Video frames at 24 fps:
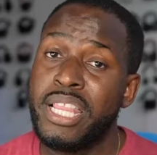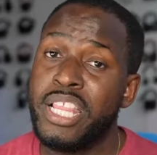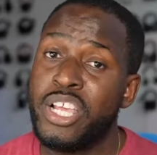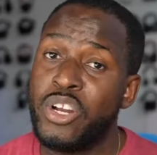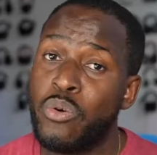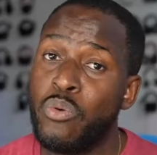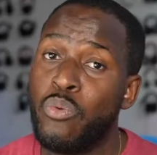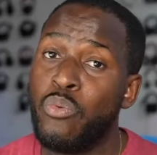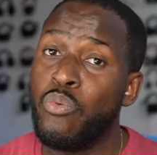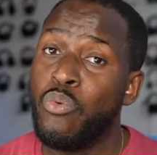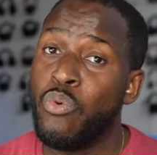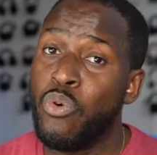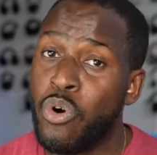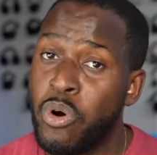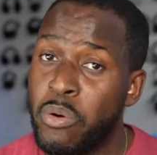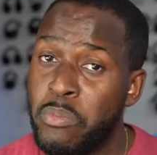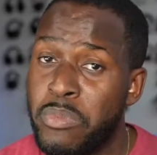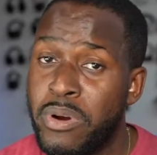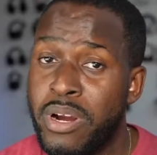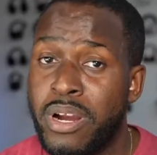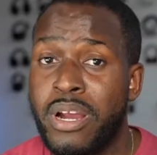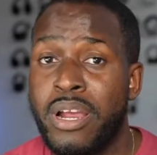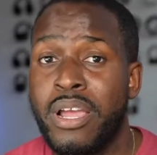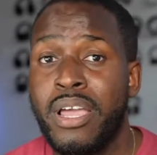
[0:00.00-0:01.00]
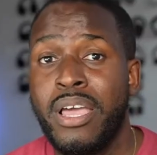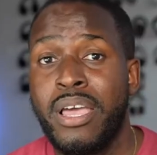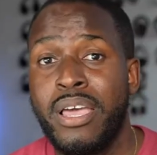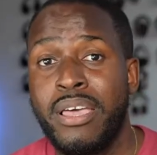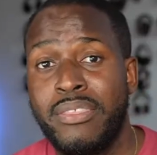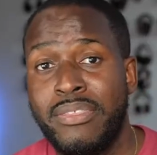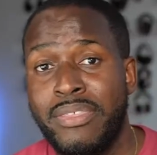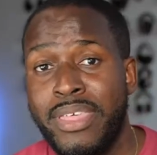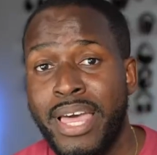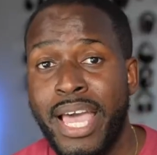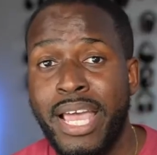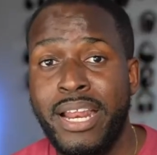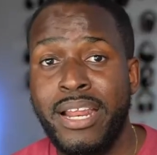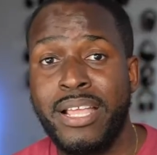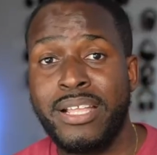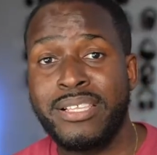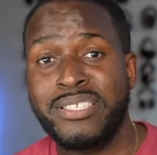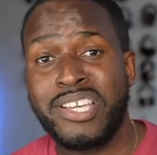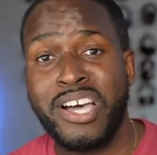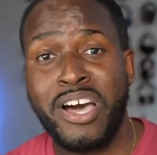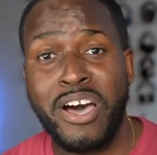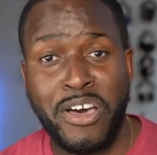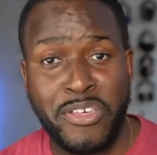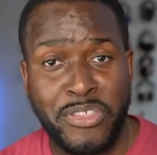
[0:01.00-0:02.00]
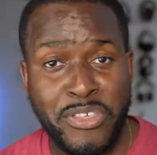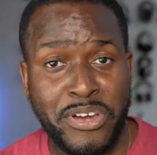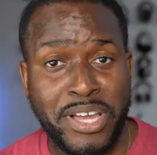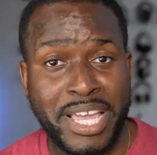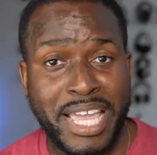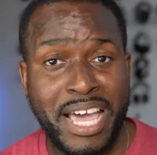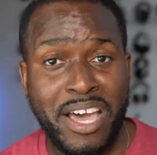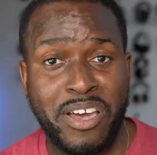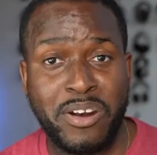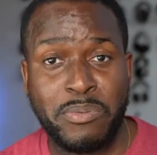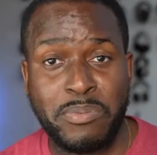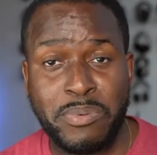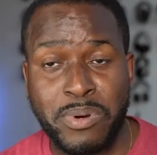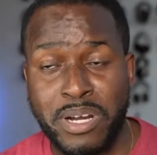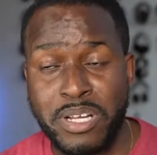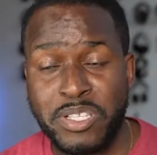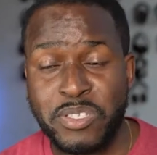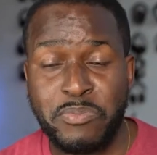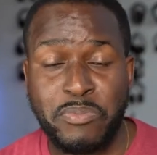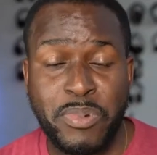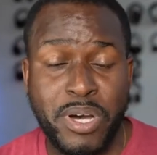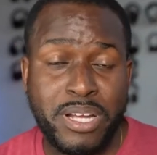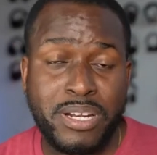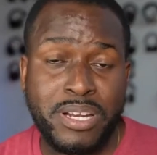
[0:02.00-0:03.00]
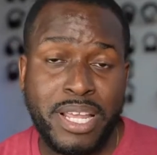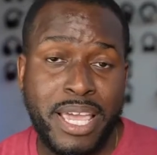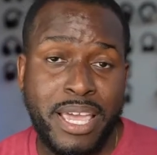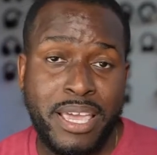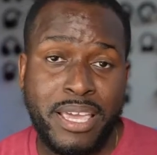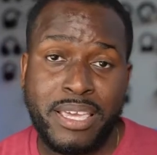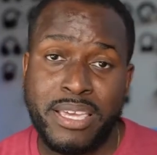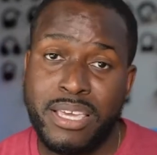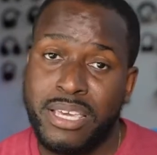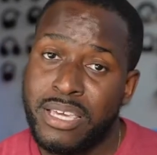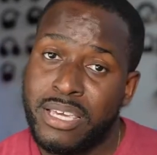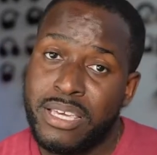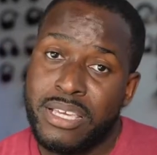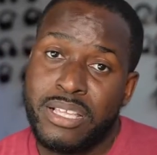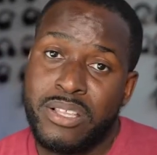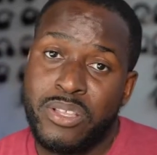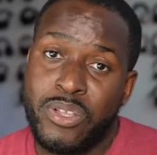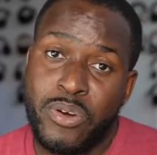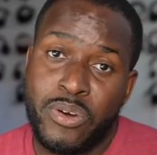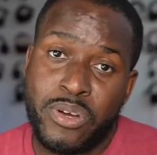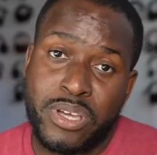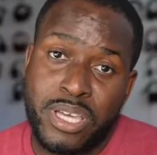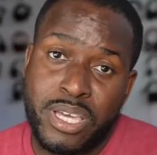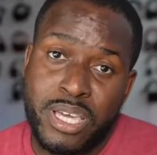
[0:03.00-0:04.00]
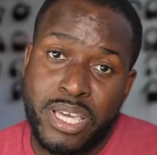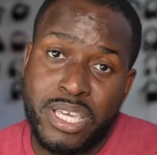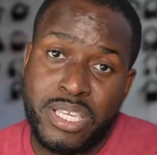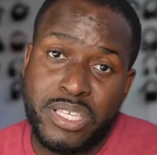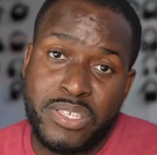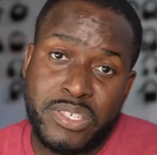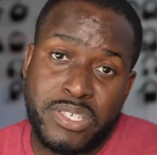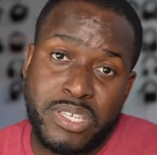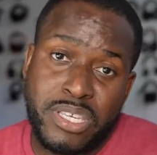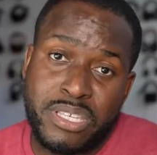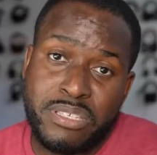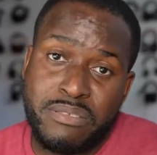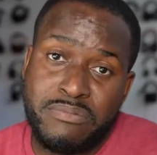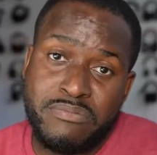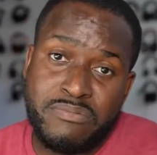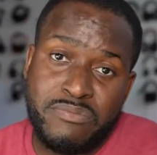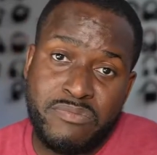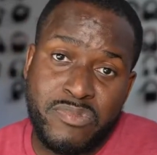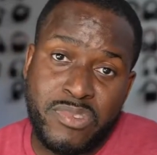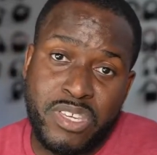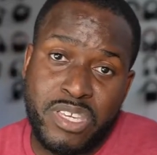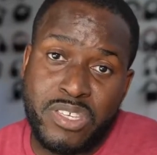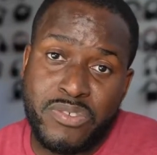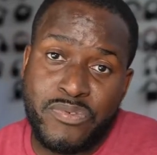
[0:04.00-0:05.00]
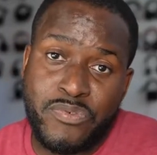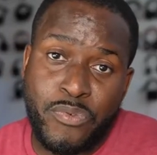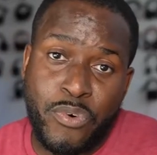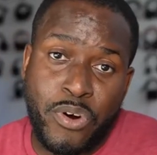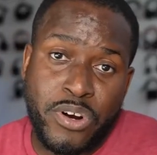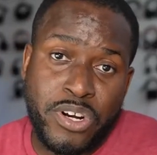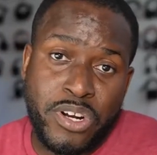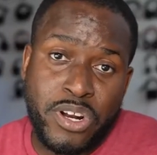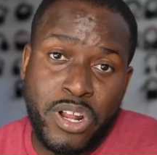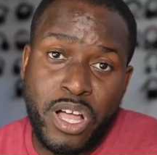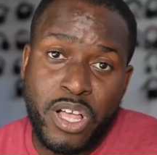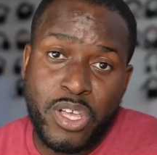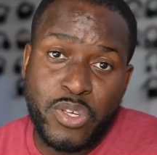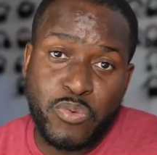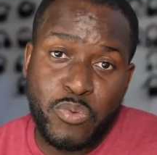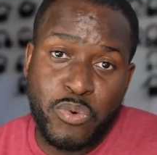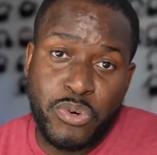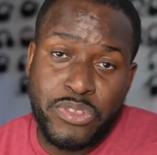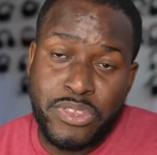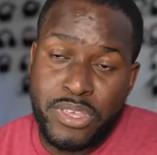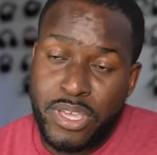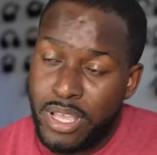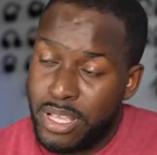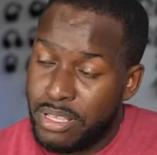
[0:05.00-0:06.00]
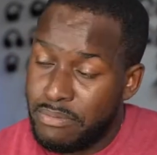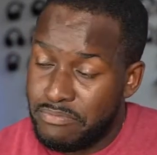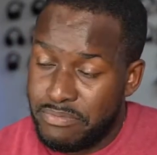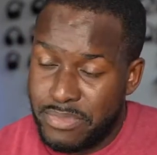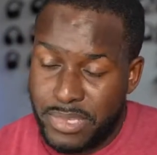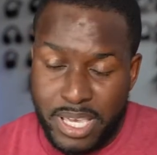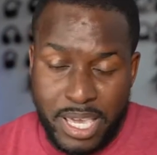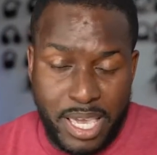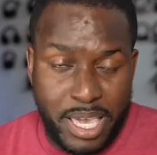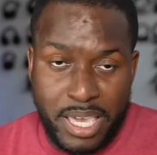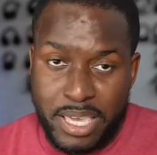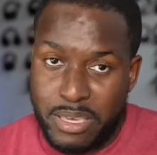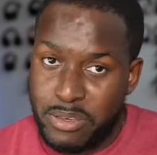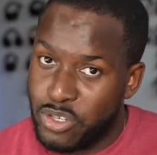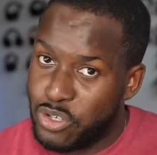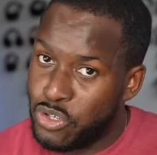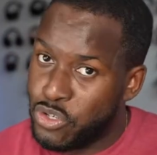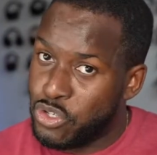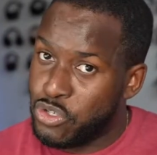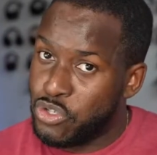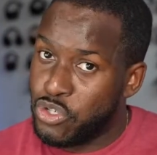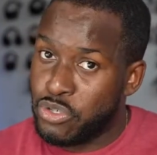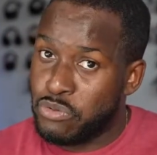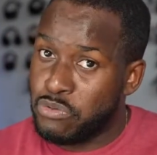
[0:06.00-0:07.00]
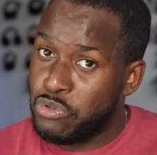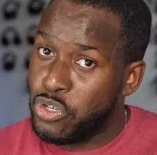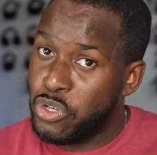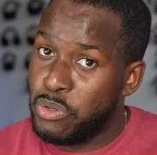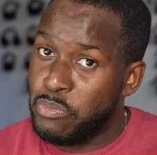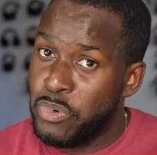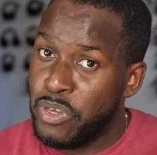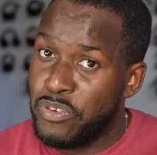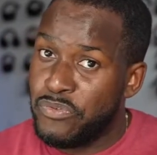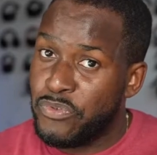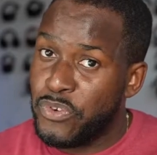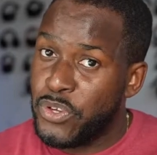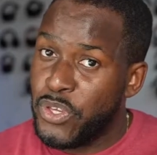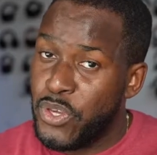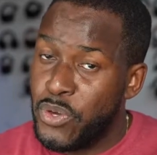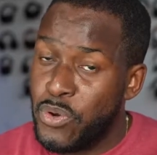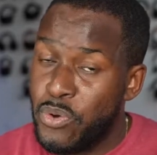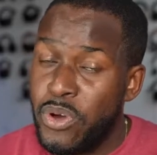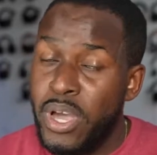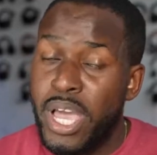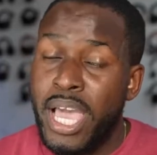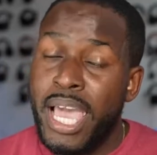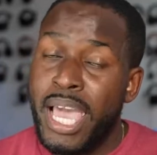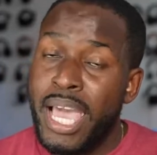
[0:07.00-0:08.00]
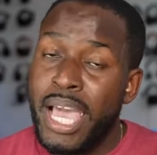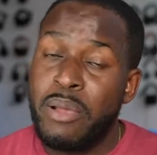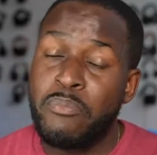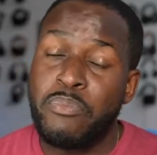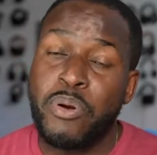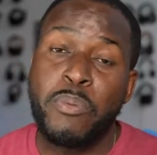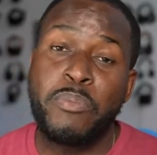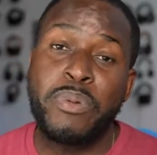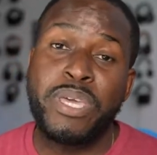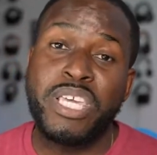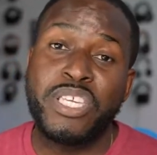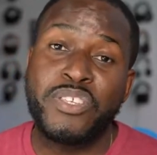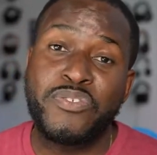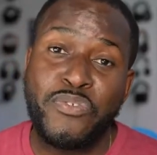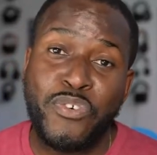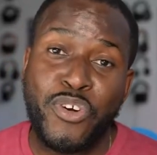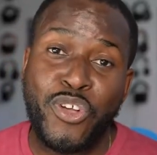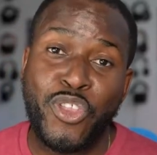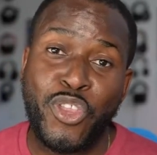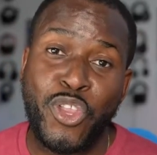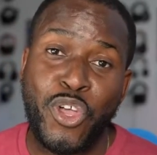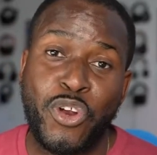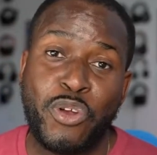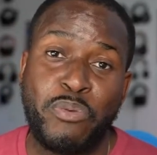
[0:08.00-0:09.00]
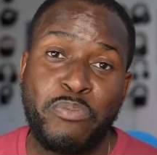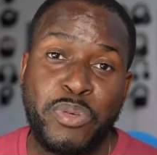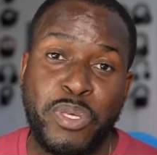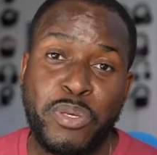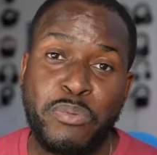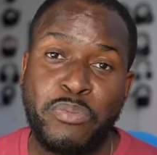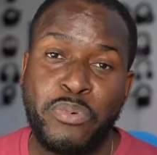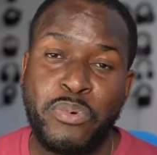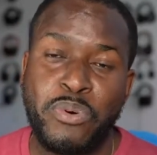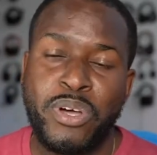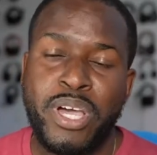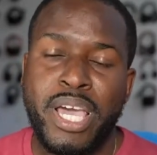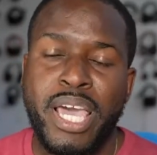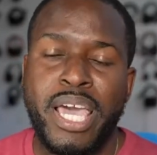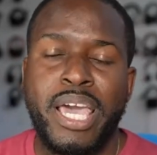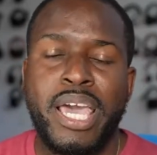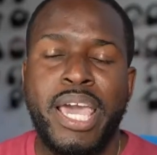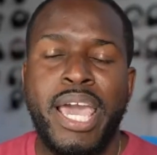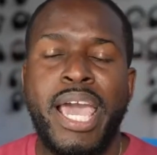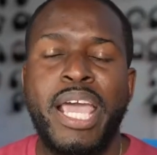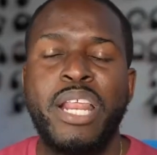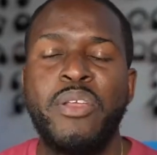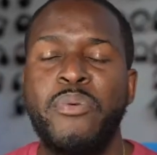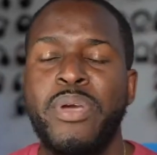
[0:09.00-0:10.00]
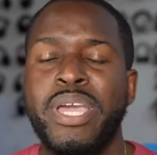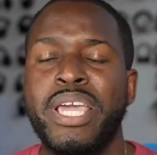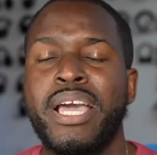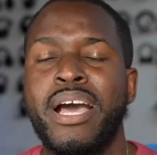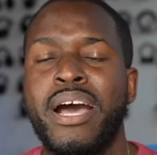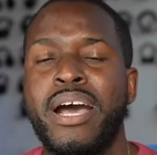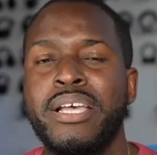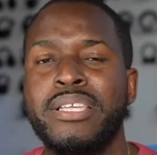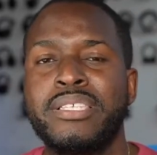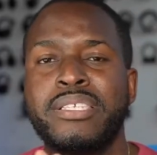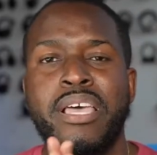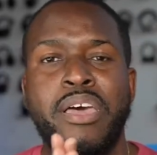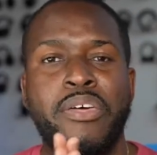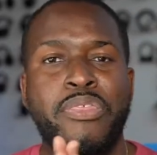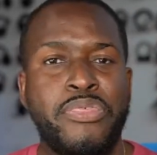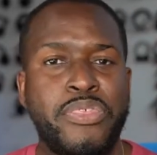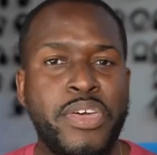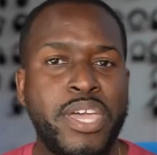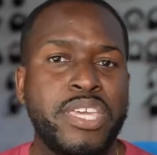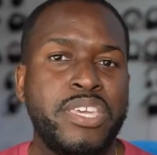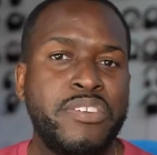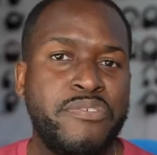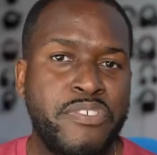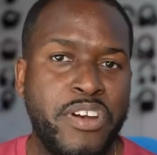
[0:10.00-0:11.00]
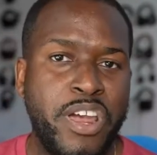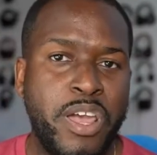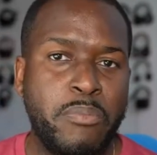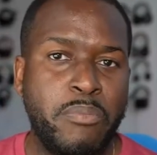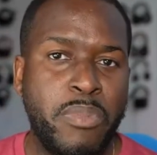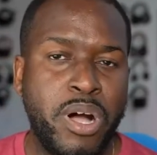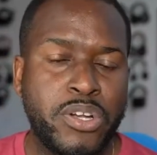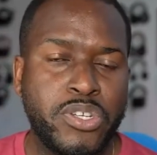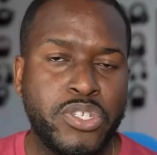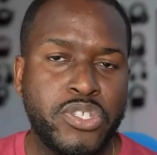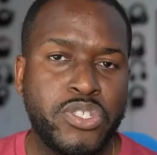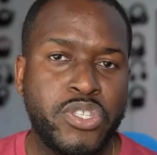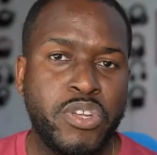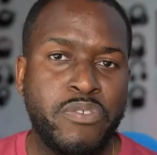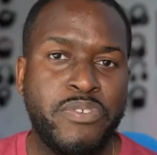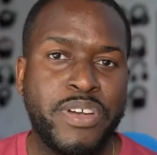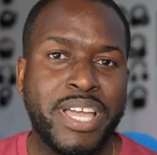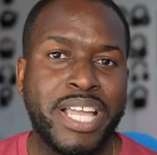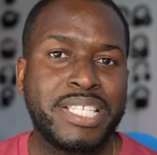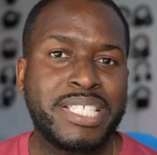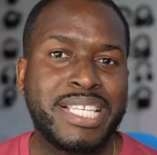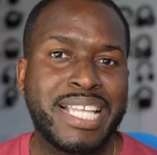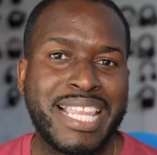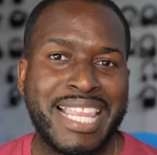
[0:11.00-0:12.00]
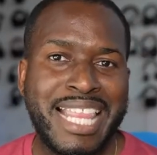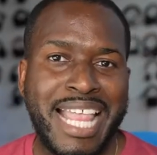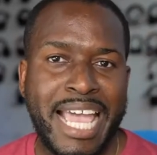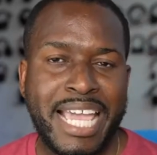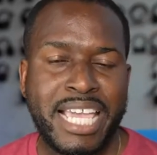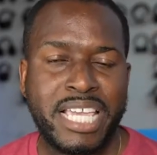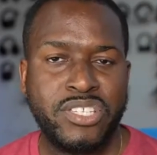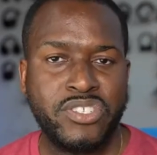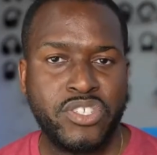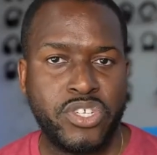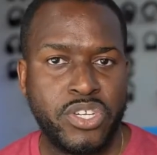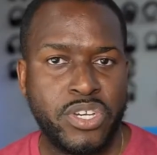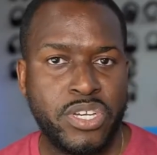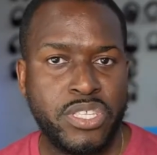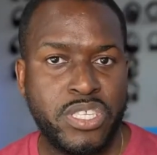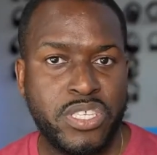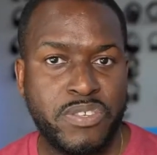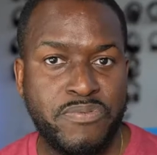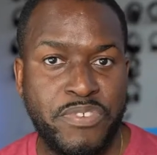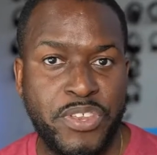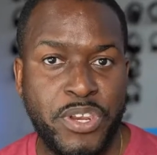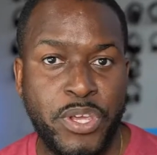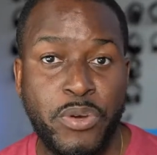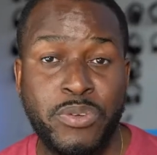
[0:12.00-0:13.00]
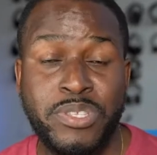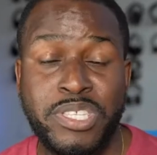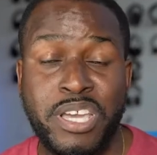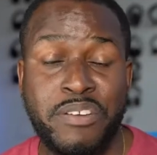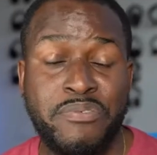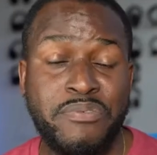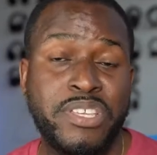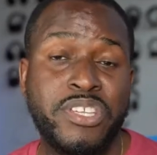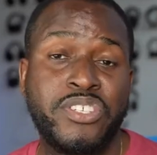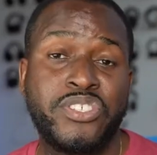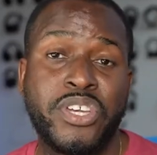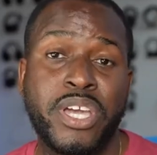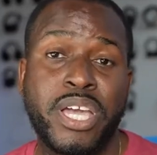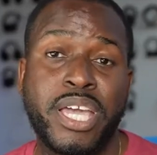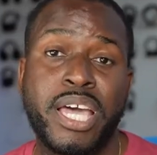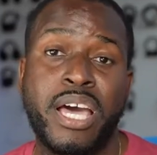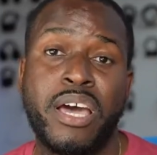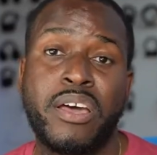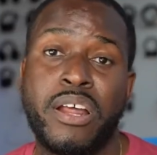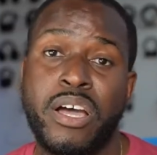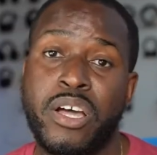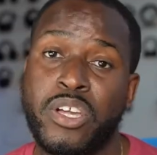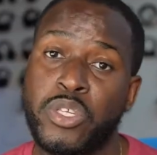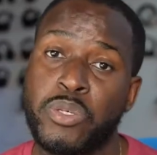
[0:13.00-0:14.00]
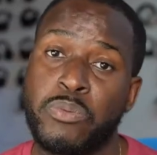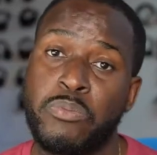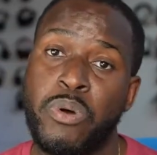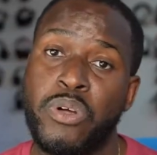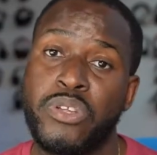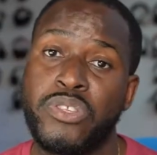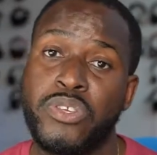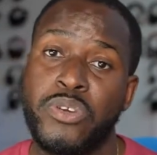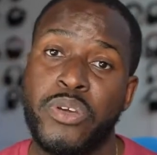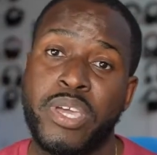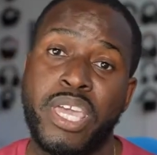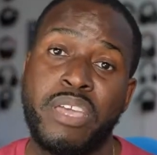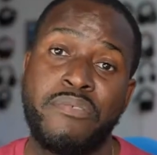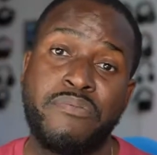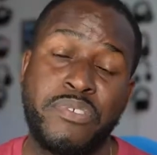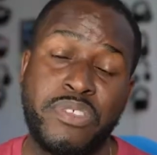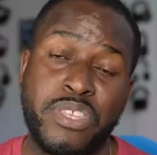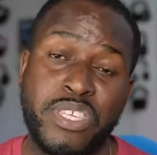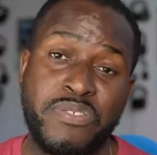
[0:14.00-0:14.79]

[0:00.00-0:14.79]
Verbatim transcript: little warmer than its other counterparts. But hey, look, is it is $400 worth it? Hey, could be for you and probably is for a lot of people. Anyway, guys, thank you very much. Don't forget to like and share this video. Definitely check out our sponsor again for